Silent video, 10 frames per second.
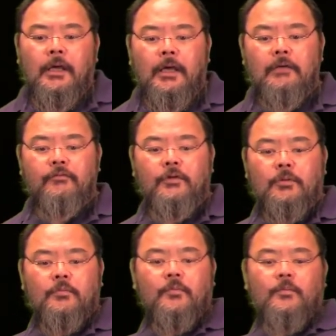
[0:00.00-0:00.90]

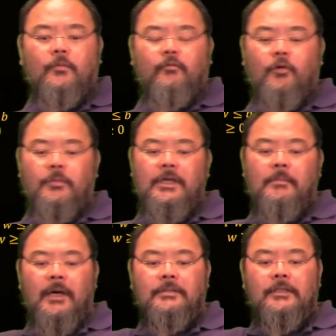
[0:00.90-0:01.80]
For
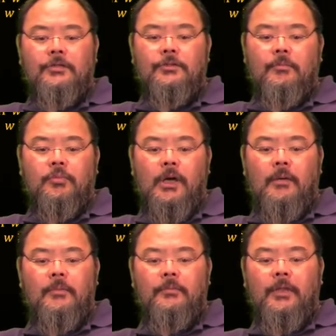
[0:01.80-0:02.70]
minimization
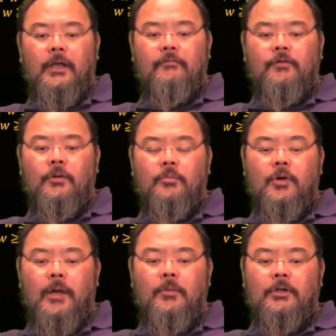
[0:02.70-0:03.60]
problem, if your
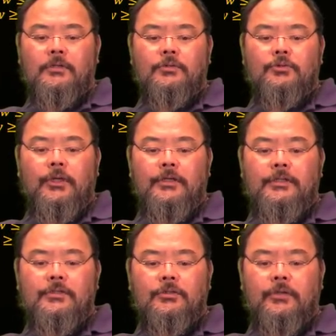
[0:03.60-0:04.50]
primal constraint
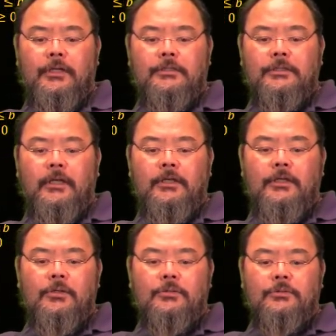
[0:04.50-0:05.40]
is greater than
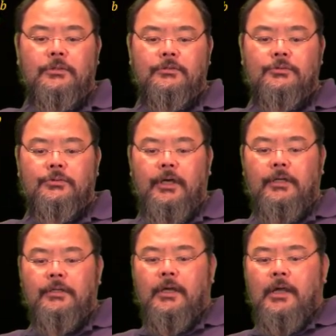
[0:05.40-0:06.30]
equal to
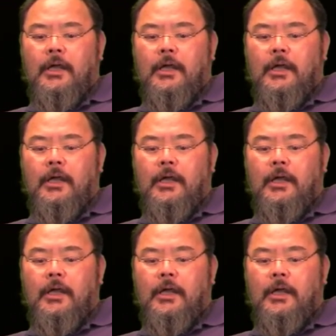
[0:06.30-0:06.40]
constraint,